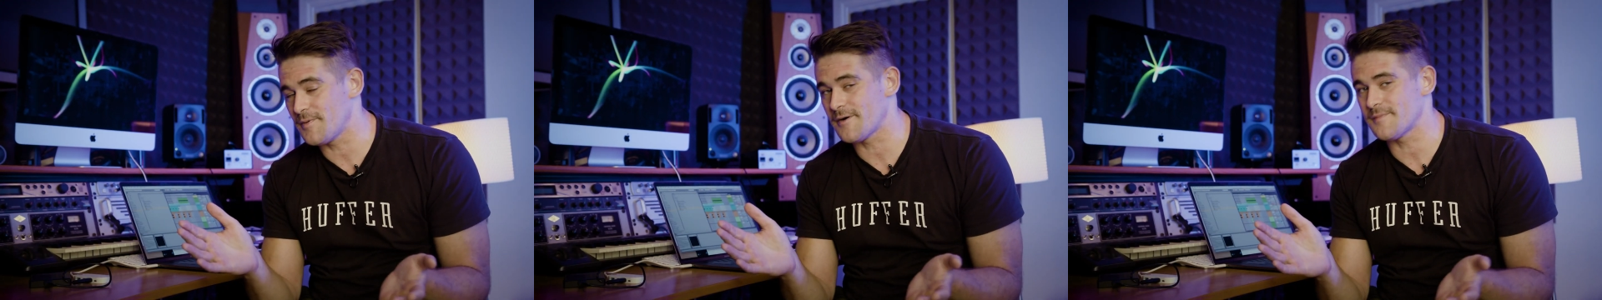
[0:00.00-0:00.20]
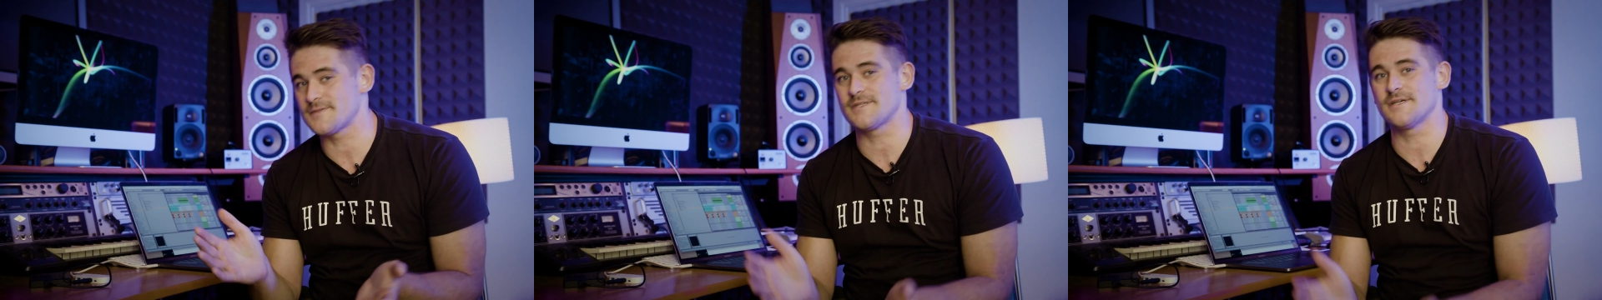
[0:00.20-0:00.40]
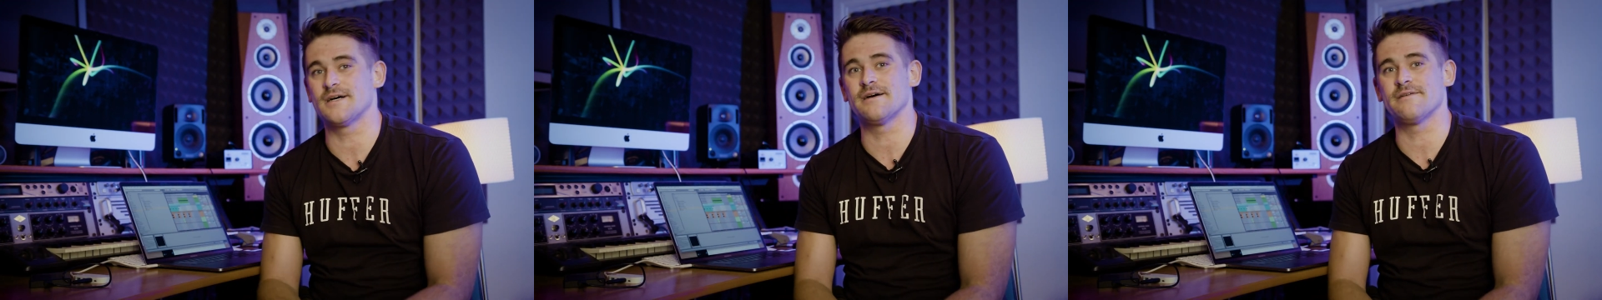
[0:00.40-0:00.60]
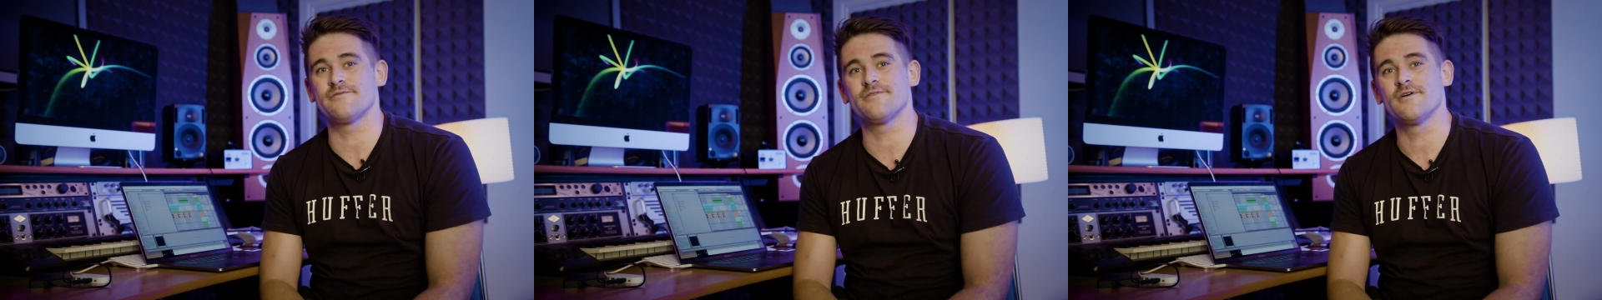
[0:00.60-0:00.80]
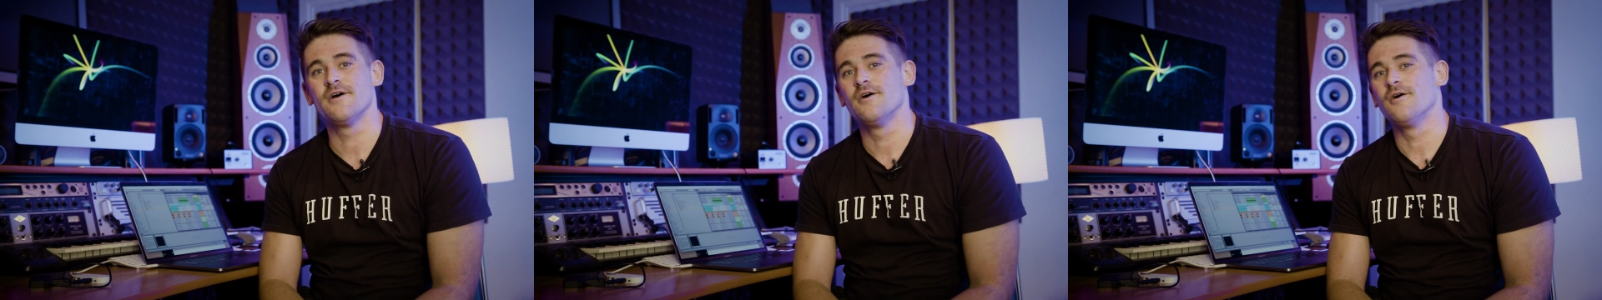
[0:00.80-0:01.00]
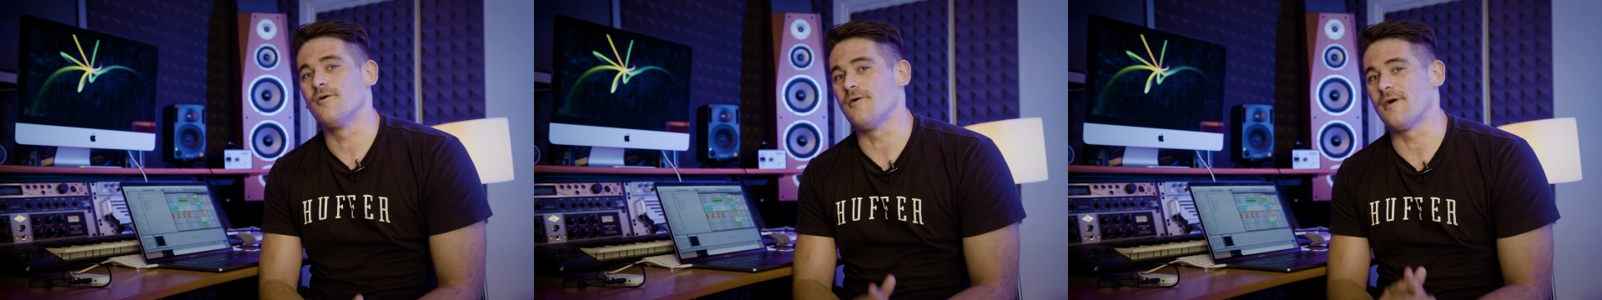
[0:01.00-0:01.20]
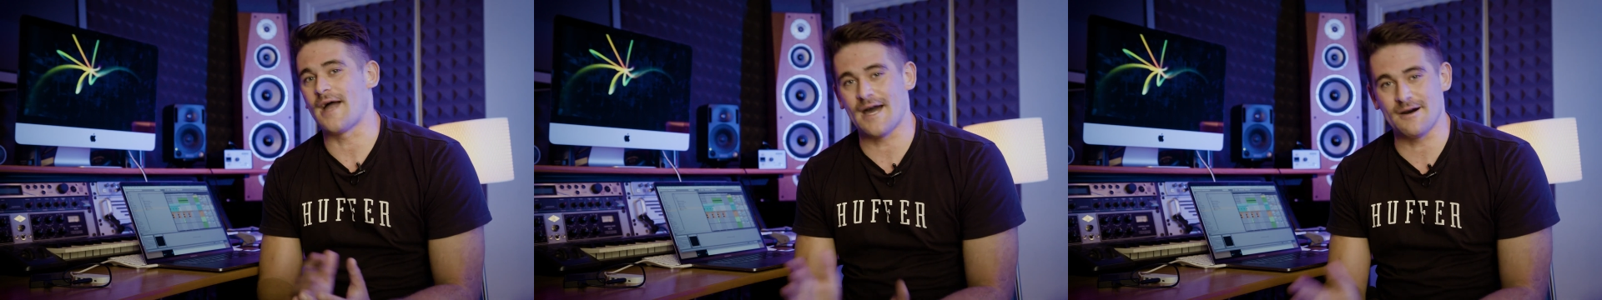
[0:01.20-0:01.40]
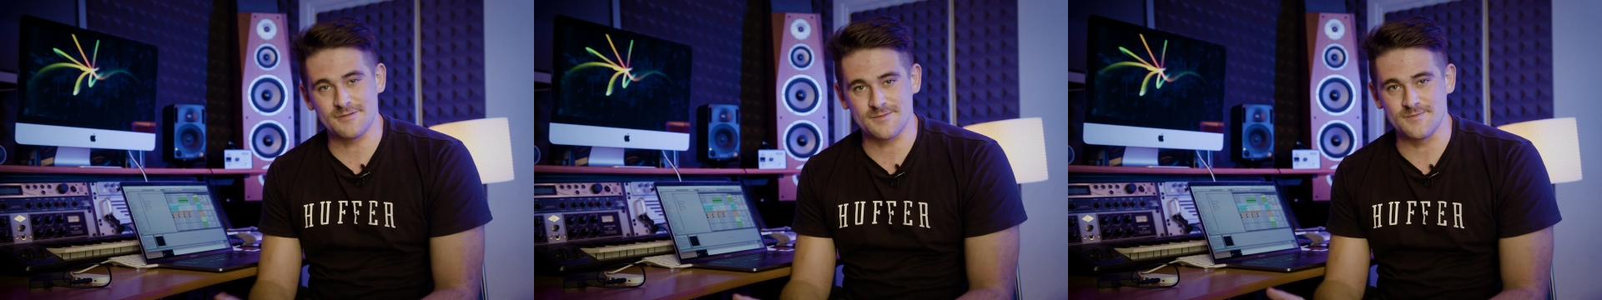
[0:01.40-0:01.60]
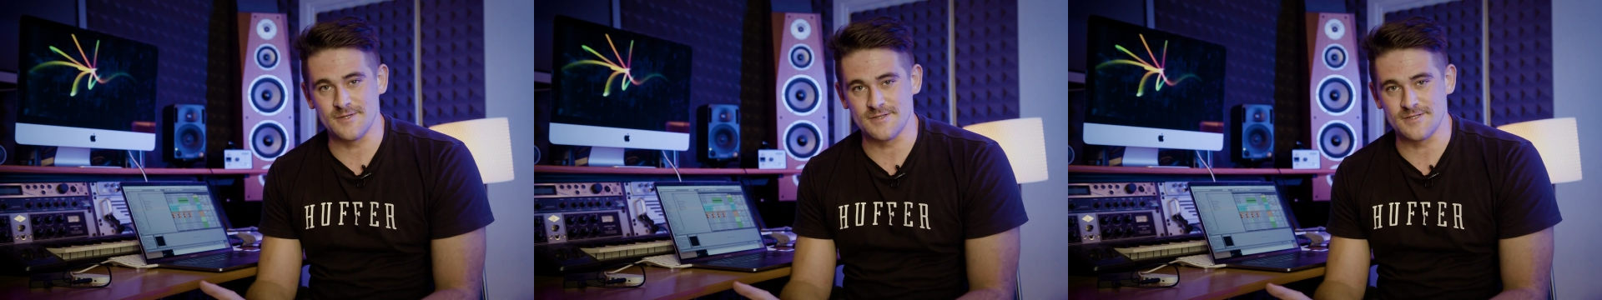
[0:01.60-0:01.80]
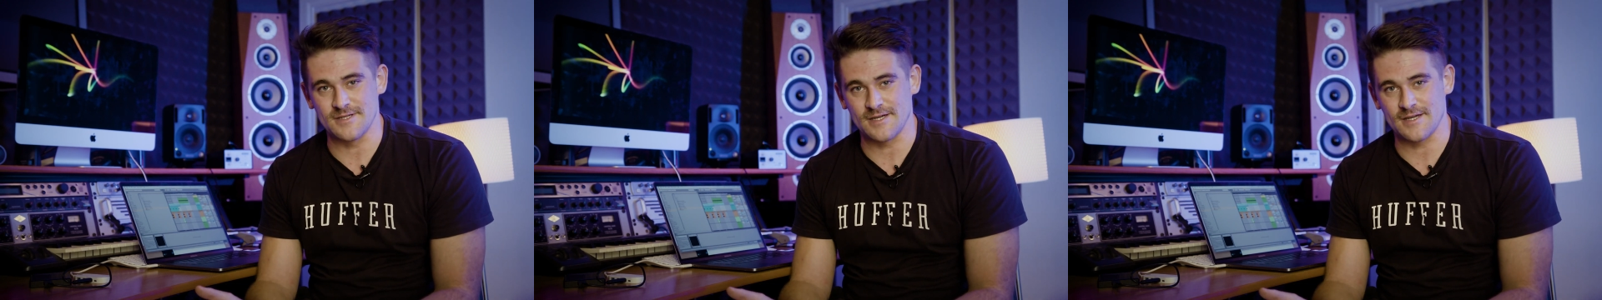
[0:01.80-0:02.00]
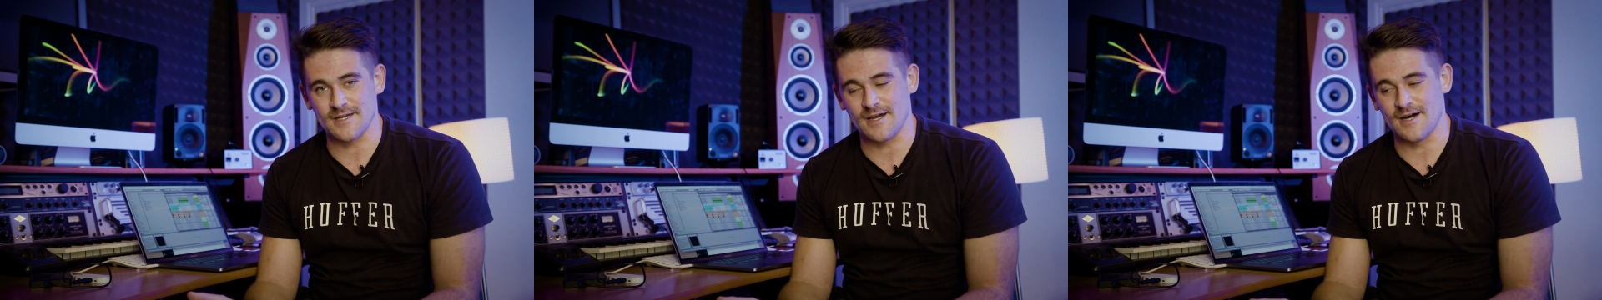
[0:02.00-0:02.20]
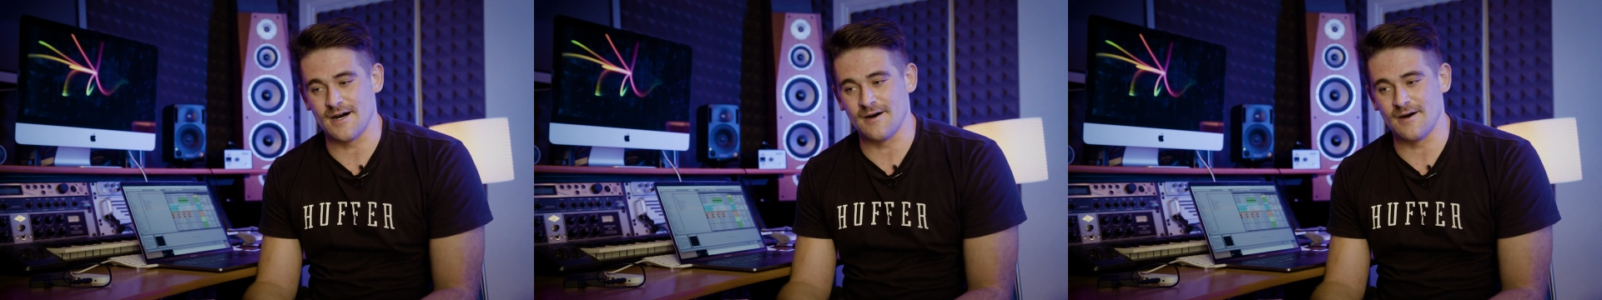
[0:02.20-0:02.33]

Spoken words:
hop stuff or house music.